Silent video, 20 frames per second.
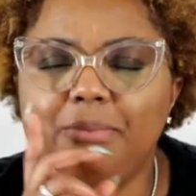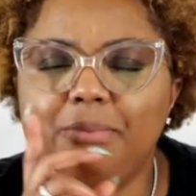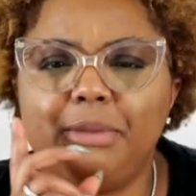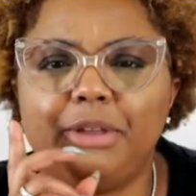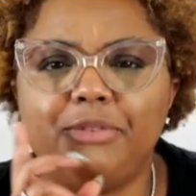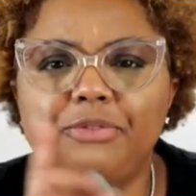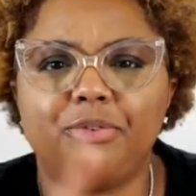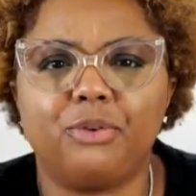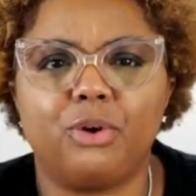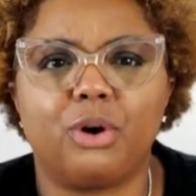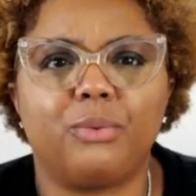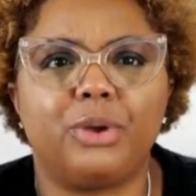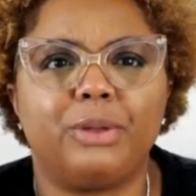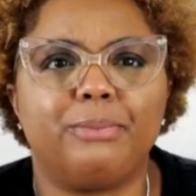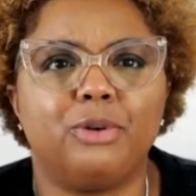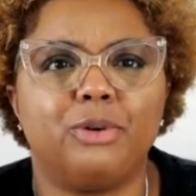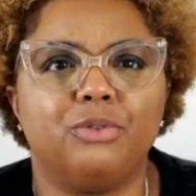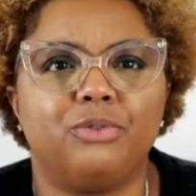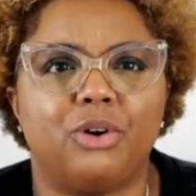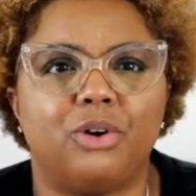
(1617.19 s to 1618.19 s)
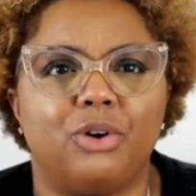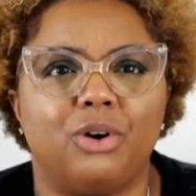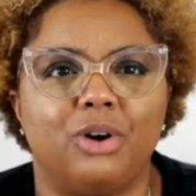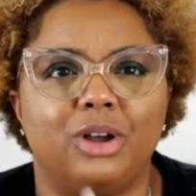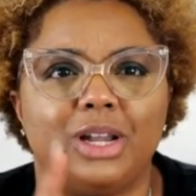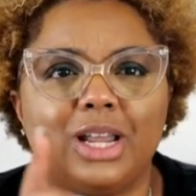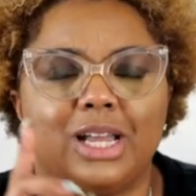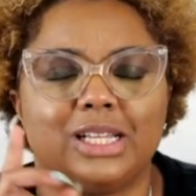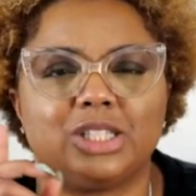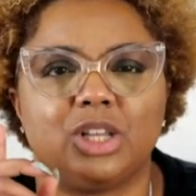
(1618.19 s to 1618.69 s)
before we move
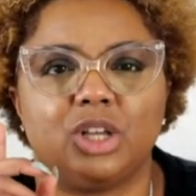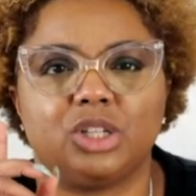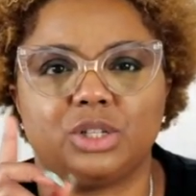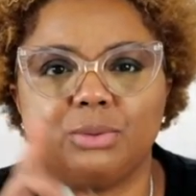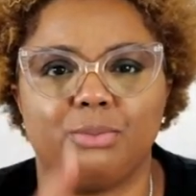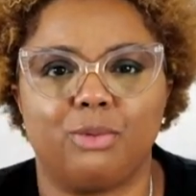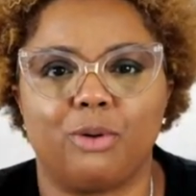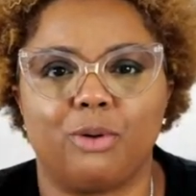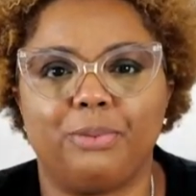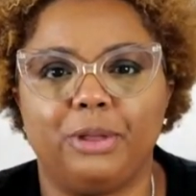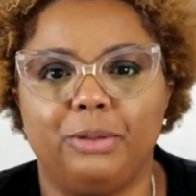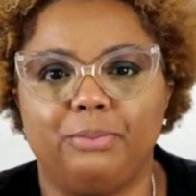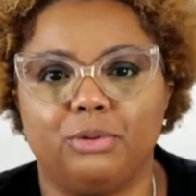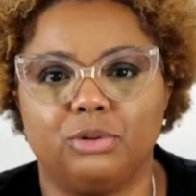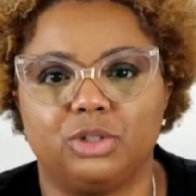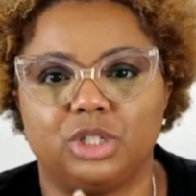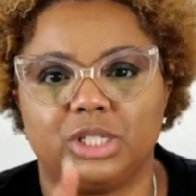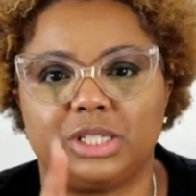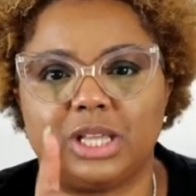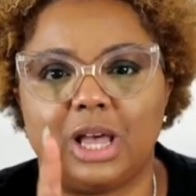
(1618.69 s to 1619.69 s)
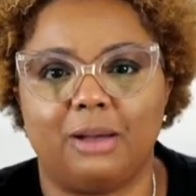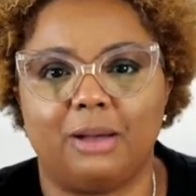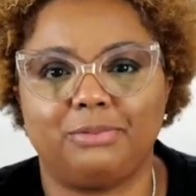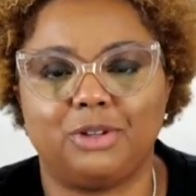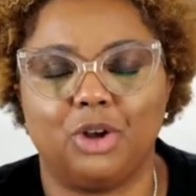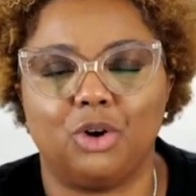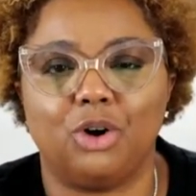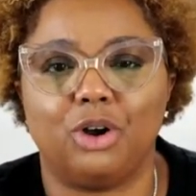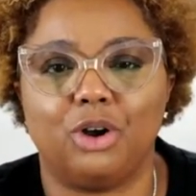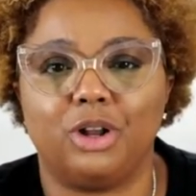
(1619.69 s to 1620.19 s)
on, I saw some more people just
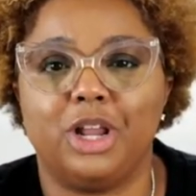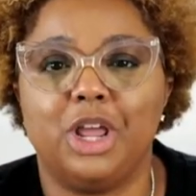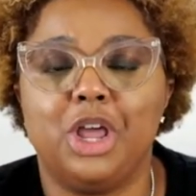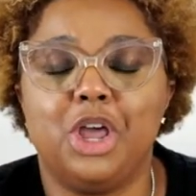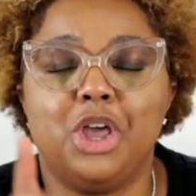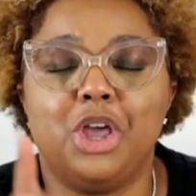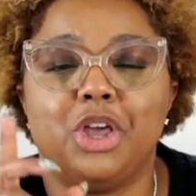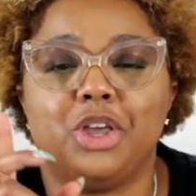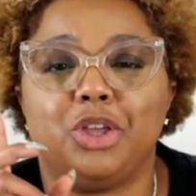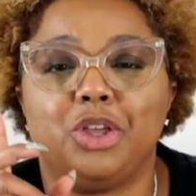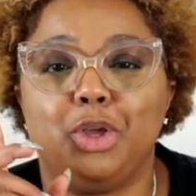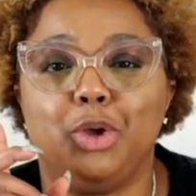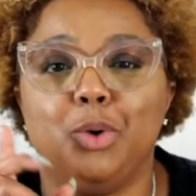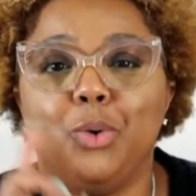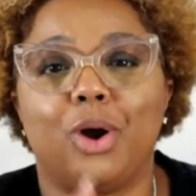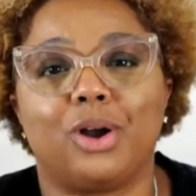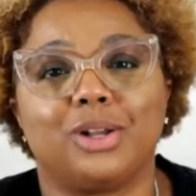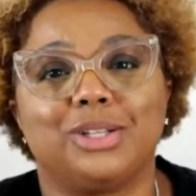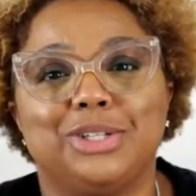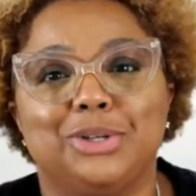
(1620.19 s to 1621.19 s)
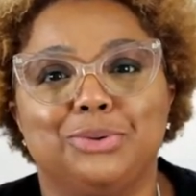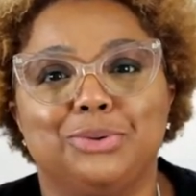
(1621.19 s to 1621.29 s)
hopped on. You are